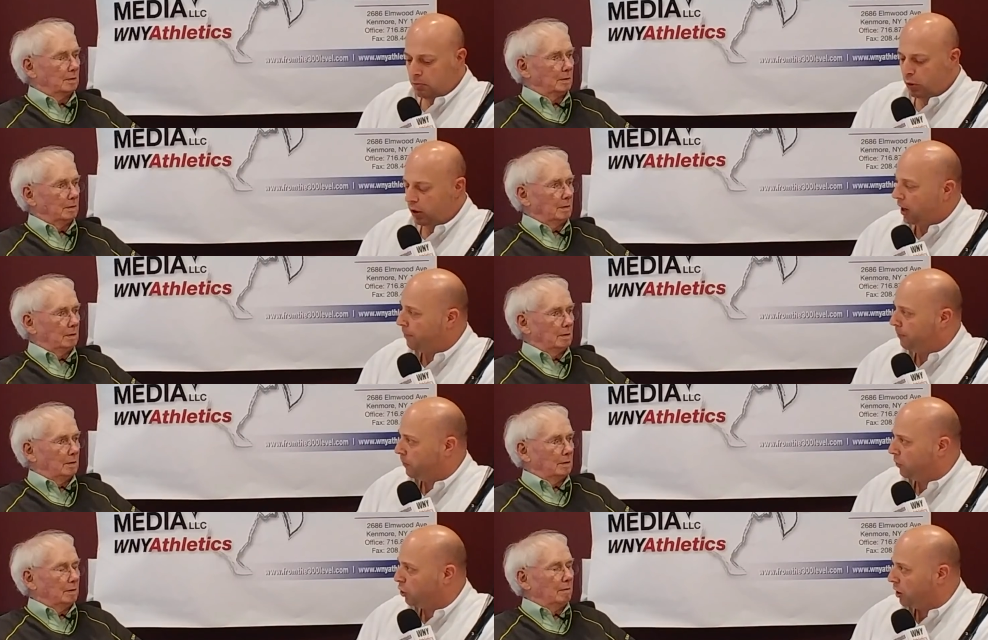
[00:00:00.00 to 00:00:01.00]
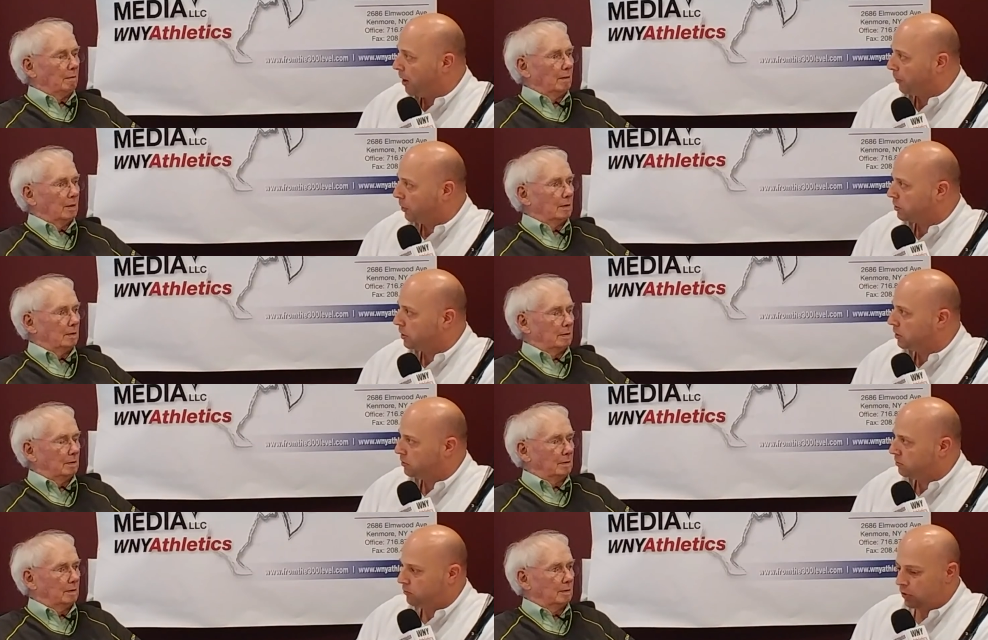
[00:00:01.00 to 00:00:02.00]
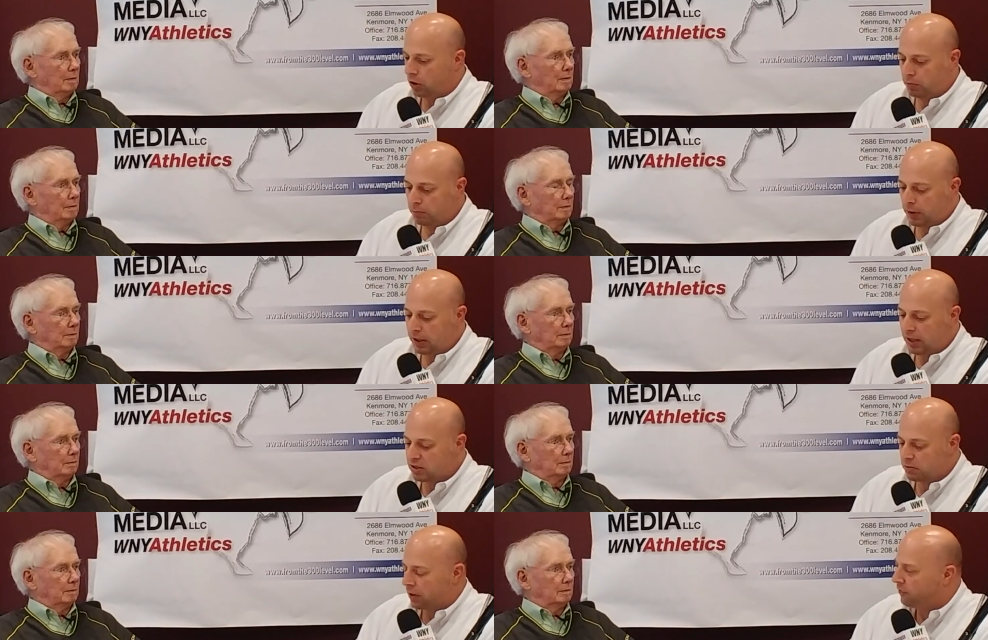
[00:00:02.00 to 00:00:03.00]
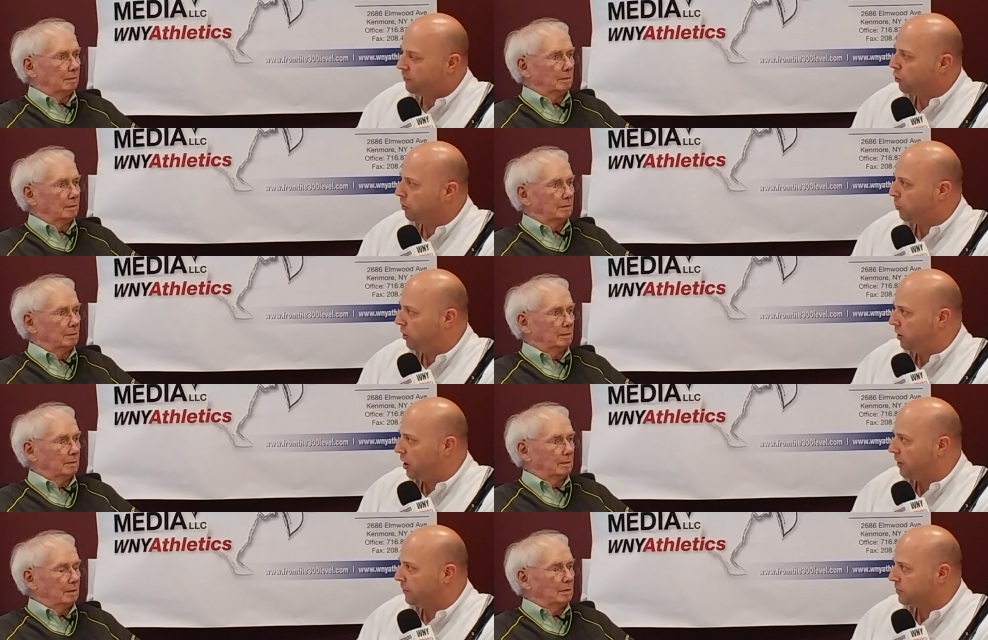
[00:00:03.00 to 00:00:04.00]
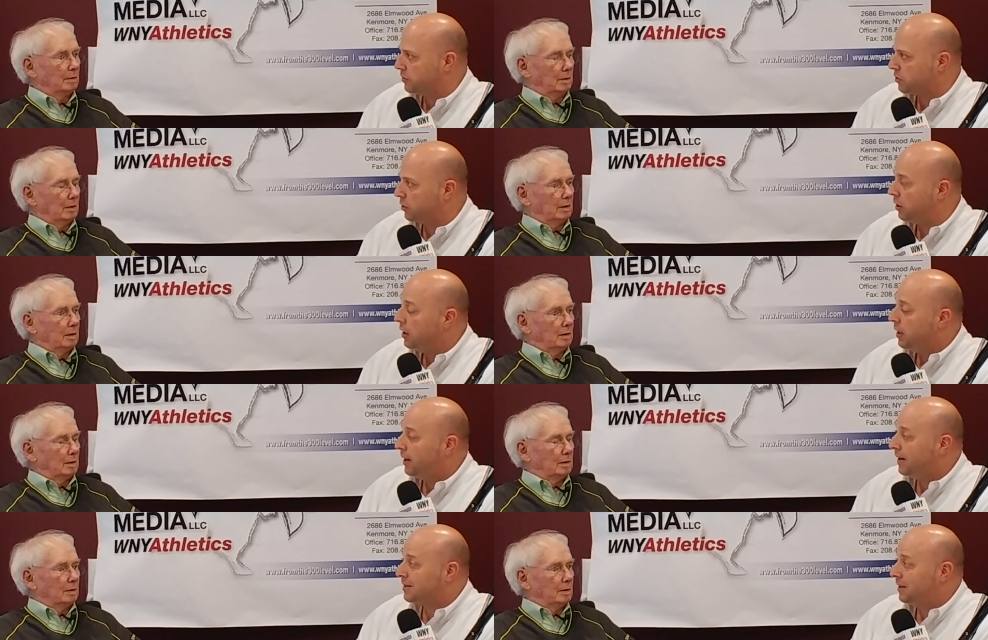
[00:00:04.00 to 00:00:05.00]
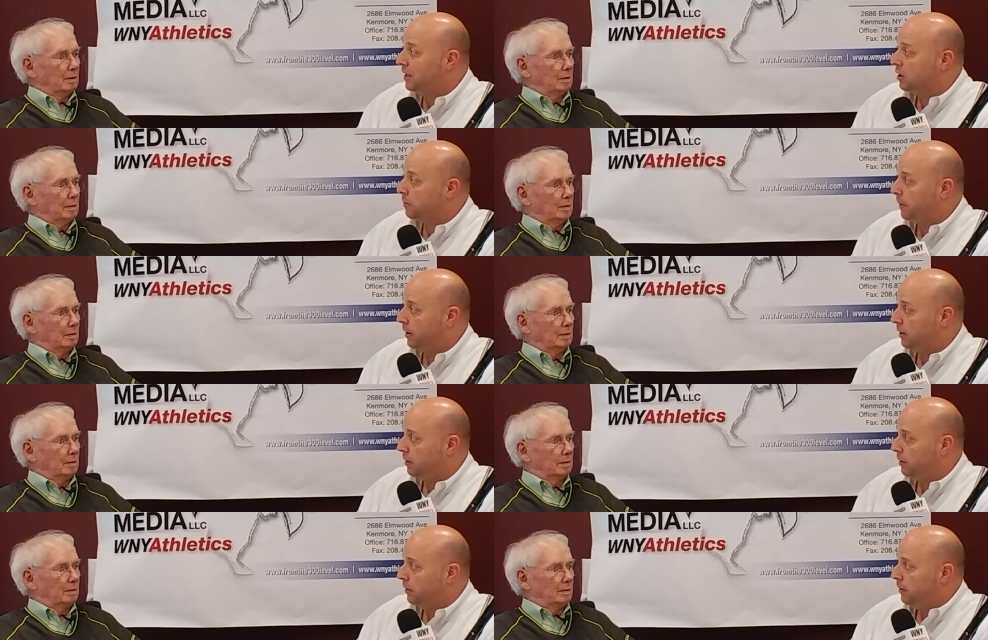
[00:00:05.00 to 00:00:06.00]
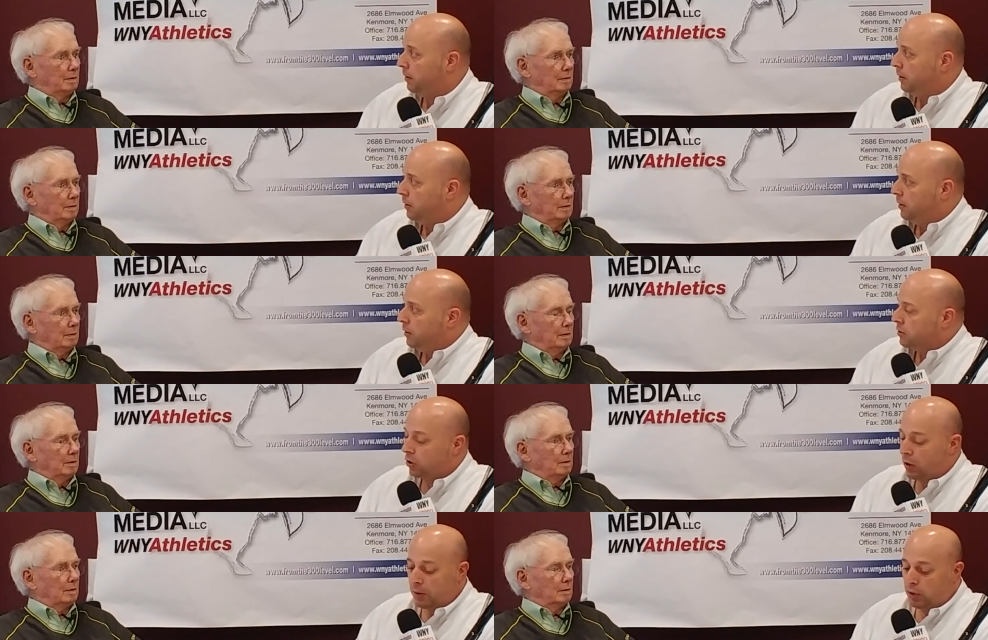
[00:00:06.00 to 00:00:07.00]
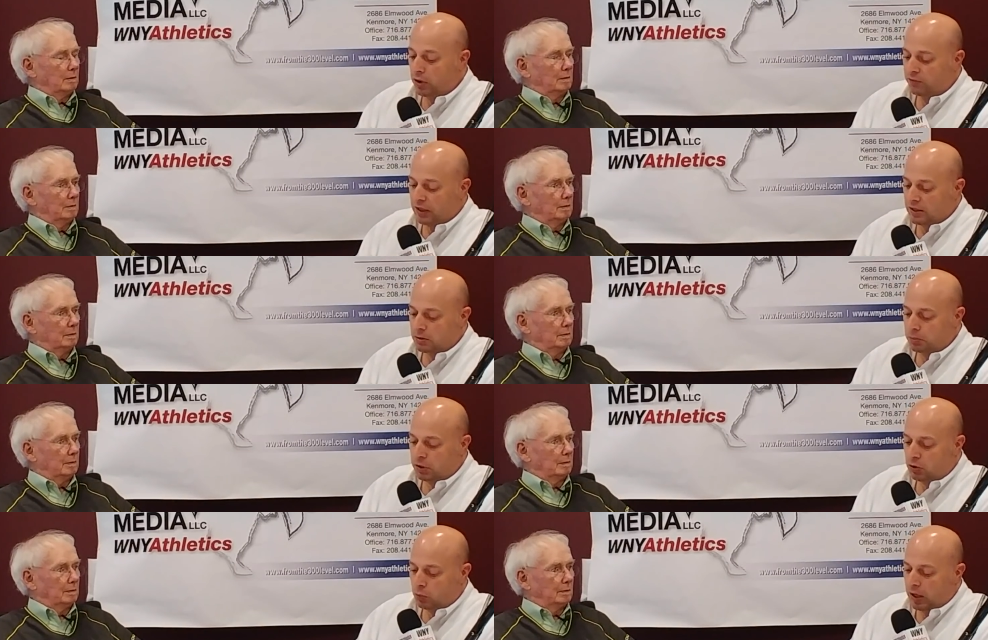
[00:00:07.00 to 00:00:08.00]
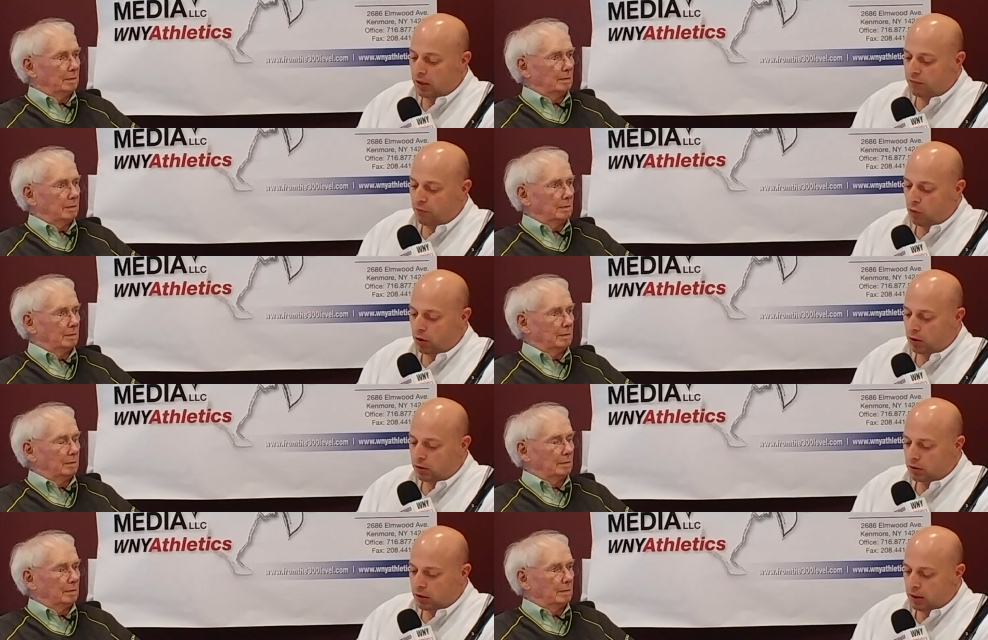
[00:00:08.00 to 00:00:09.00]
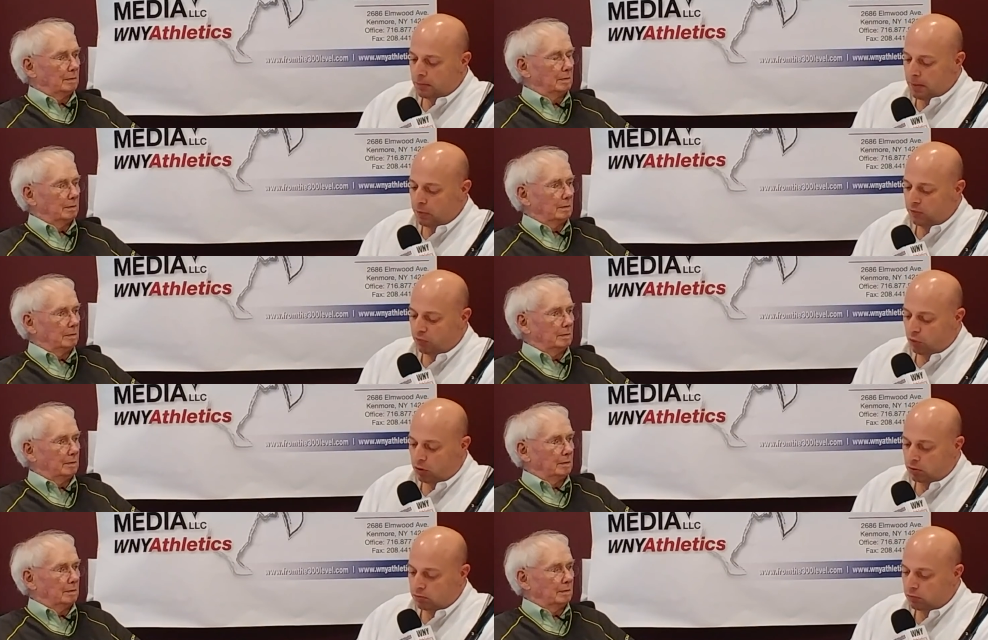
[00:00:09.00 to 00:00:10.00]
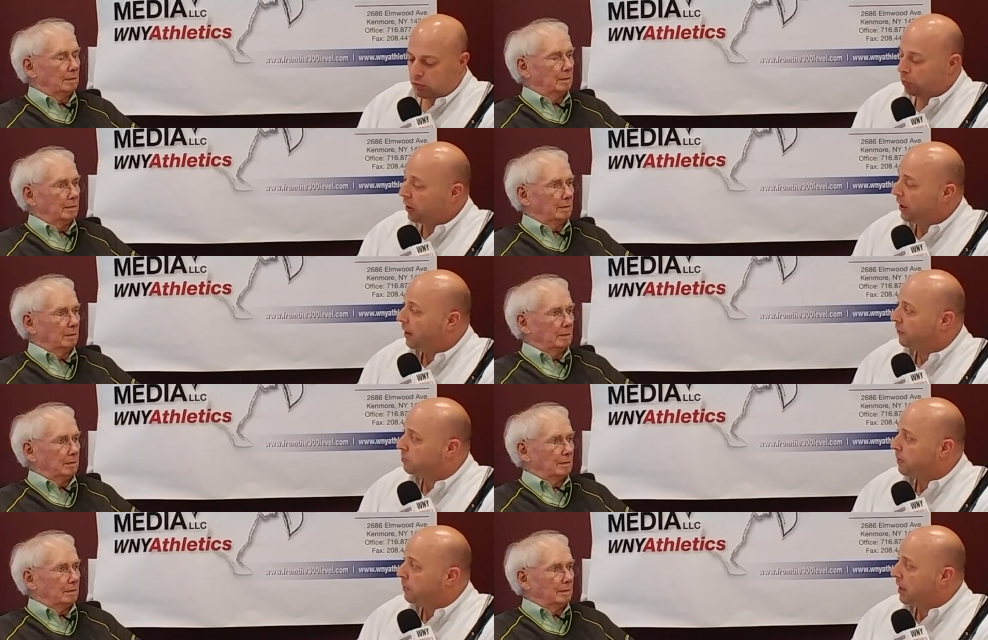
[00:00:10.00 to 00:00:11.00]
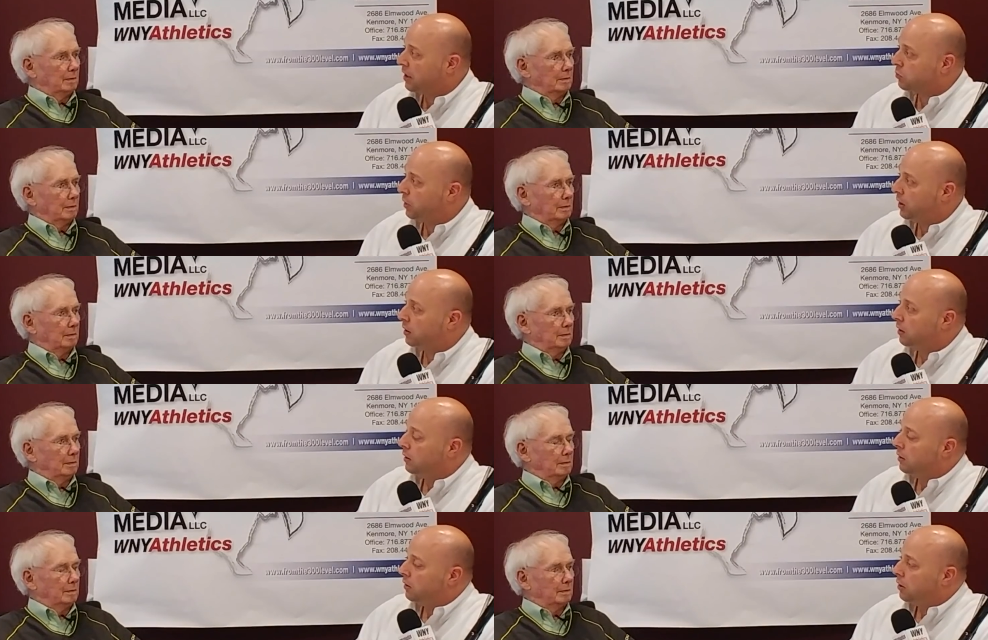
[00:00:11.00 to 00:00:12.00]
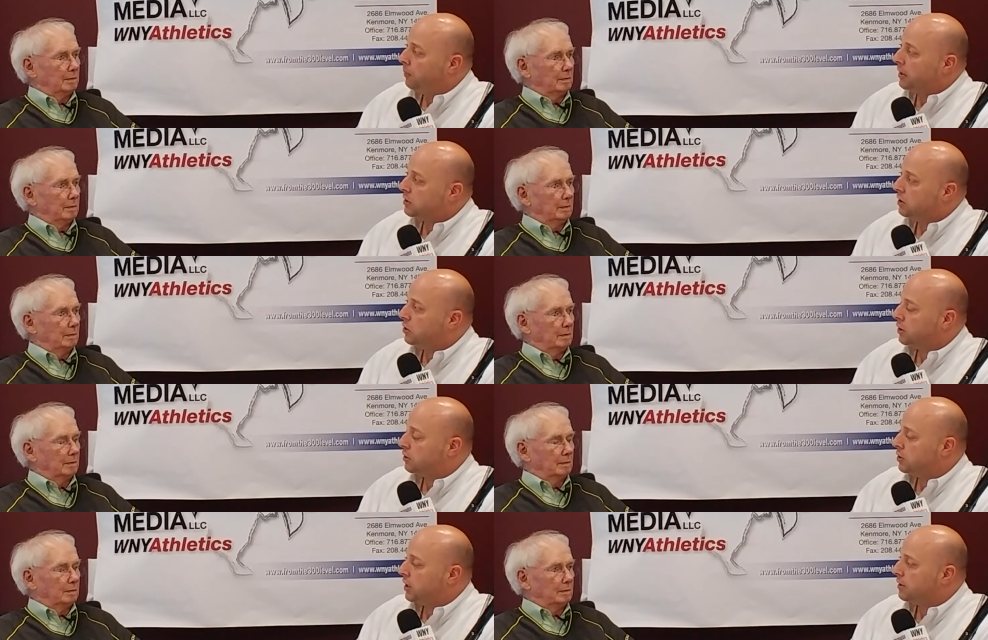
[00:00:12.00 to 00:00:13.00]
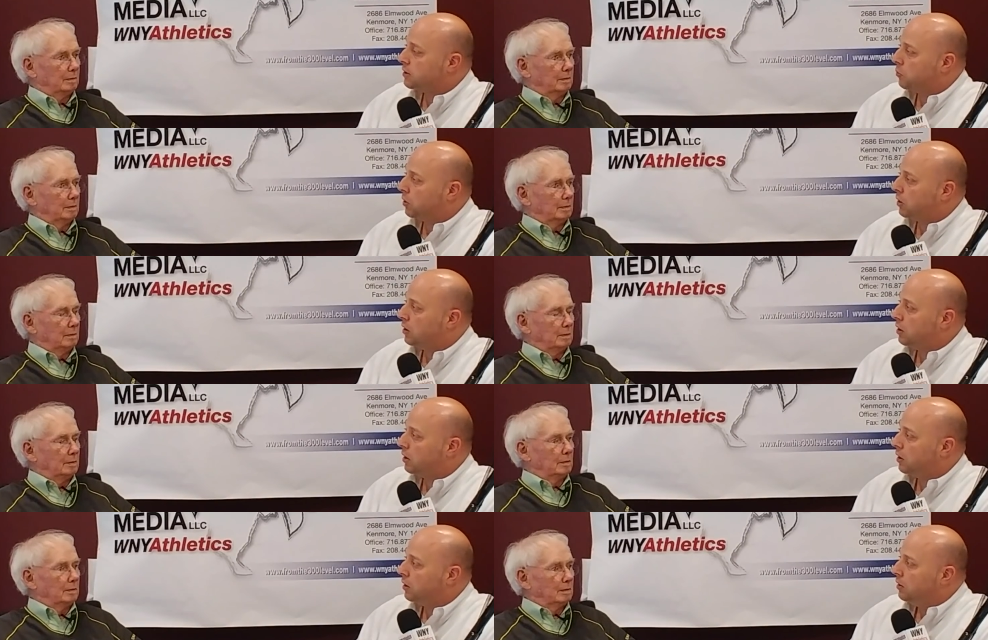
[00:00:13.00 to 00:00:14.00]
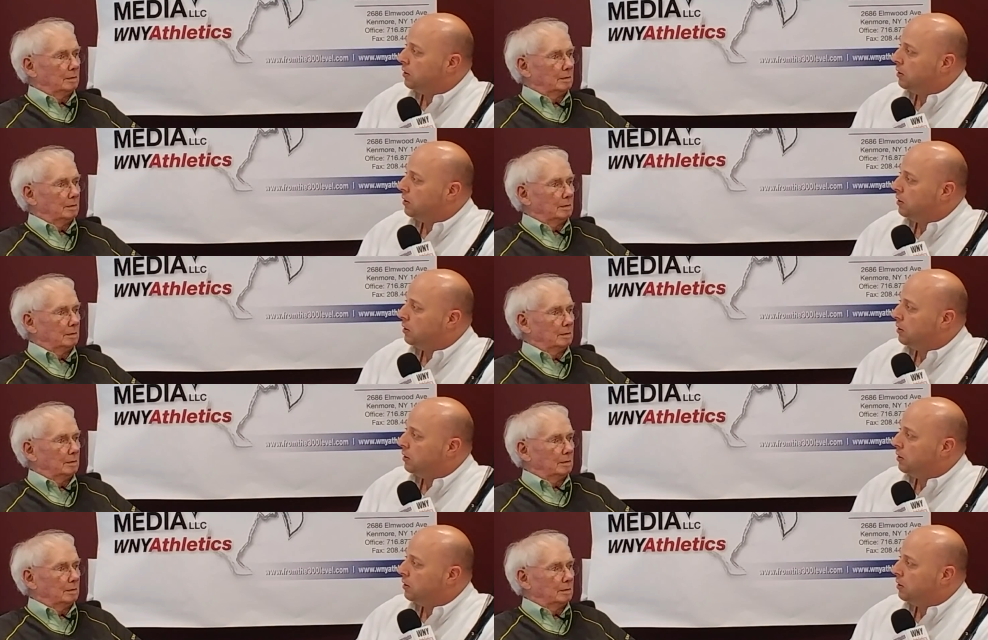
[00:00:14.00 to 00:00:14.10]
Speaker 1: putting up good numbers. He's you know, but he hasn't been the focal point of the offense this year. He hasn't needed to be. So I wonder if that's something they're waiting for, uh, maybe for the playoffs, maybe next week. You might see Justin Johnson worked into the